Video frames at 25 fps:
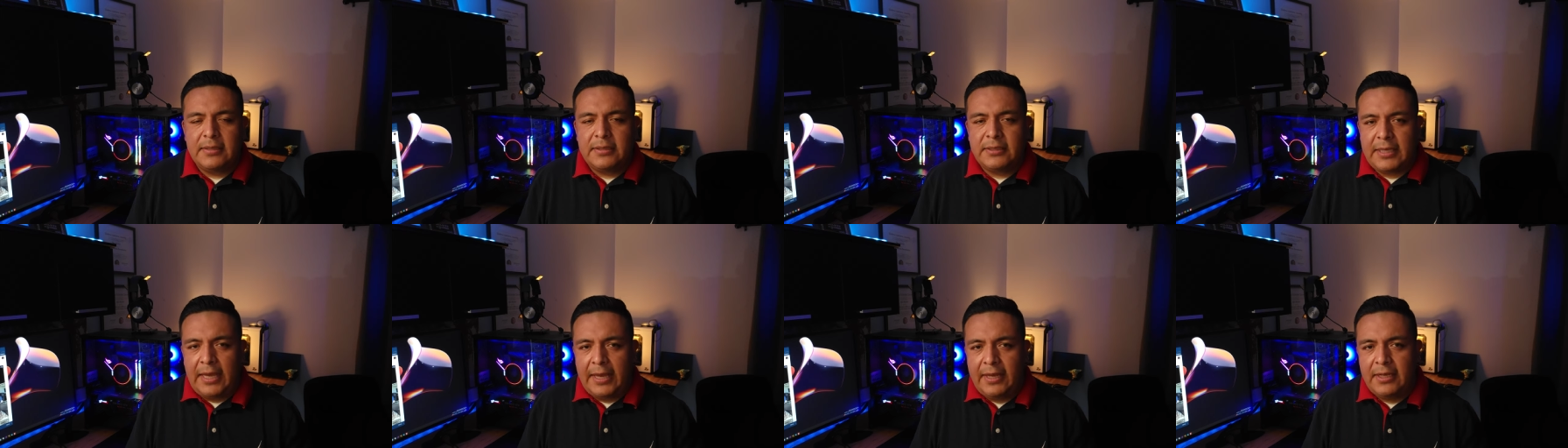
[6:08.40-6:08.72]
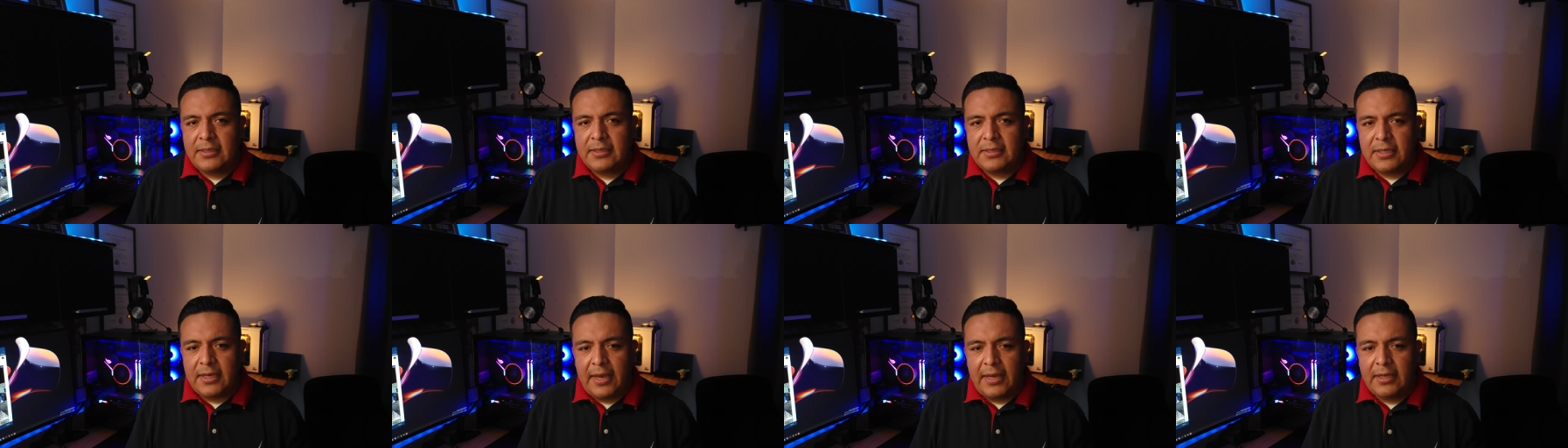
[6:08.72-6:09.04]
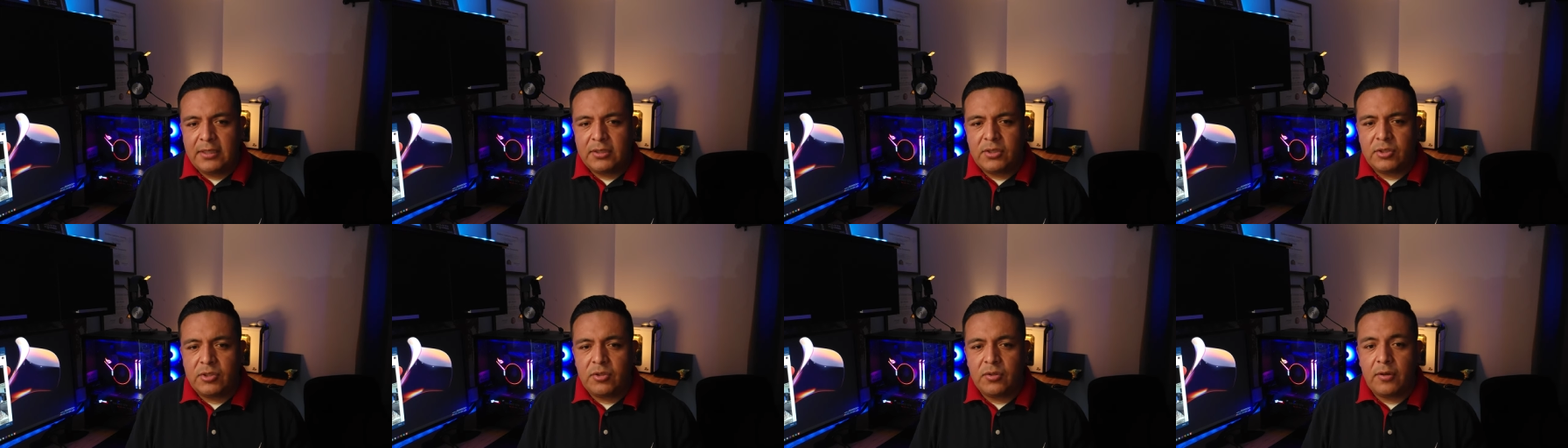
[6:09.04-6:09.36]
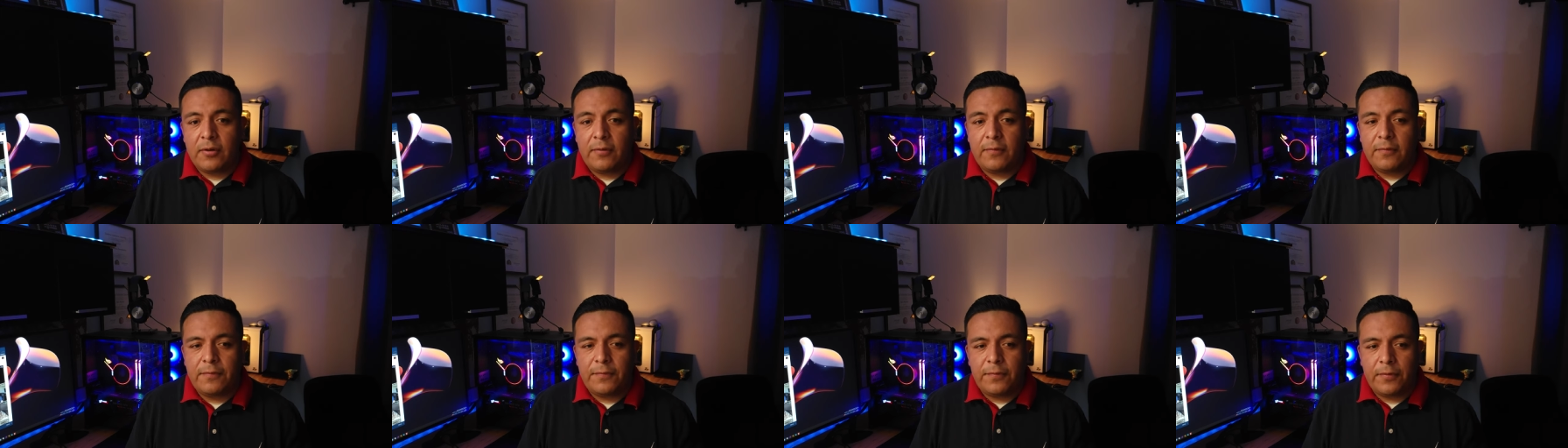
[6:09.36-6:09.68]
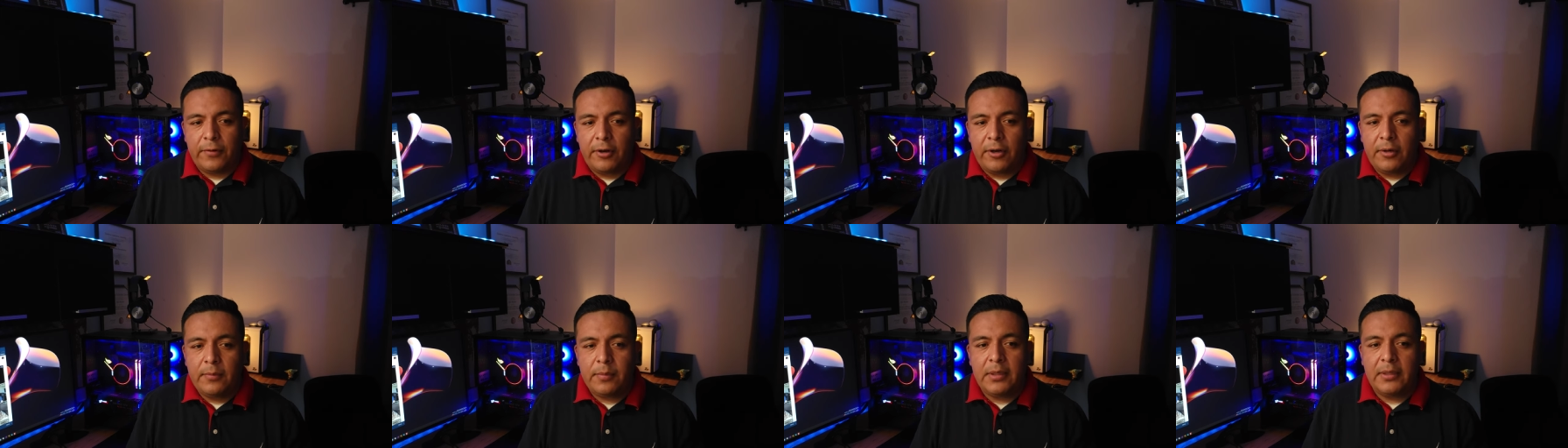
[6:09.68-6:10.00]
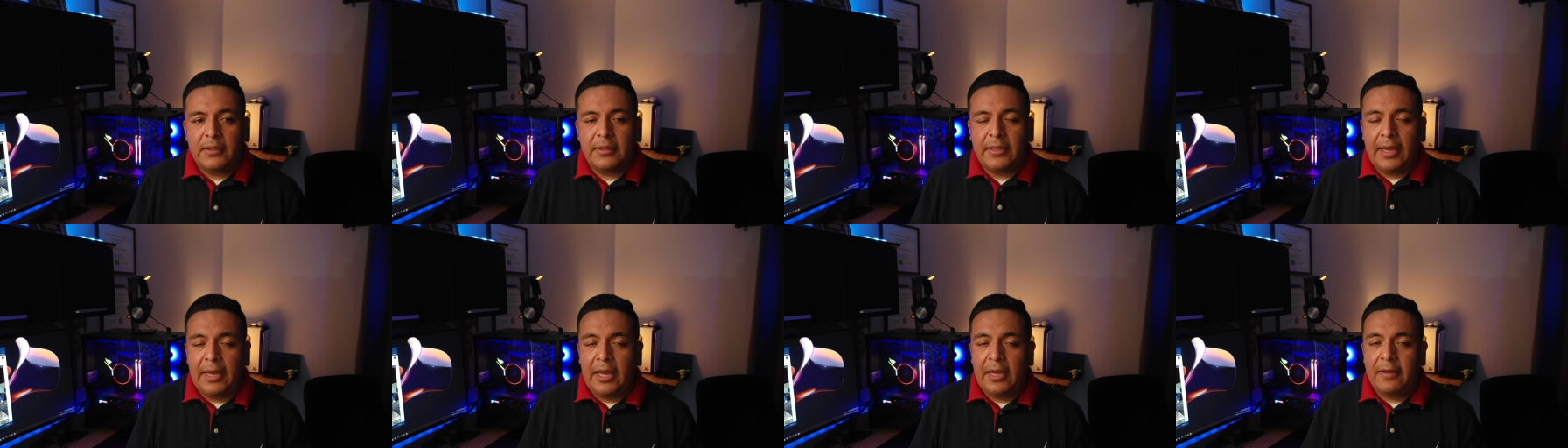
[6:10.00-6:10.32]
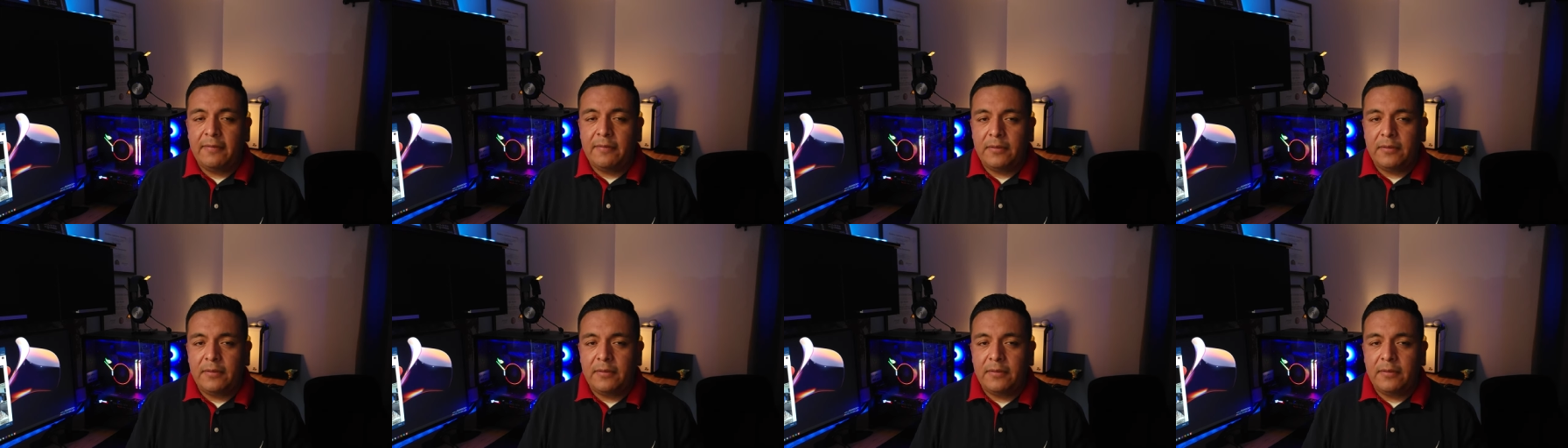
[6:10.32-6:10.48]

take tests to confirm that they have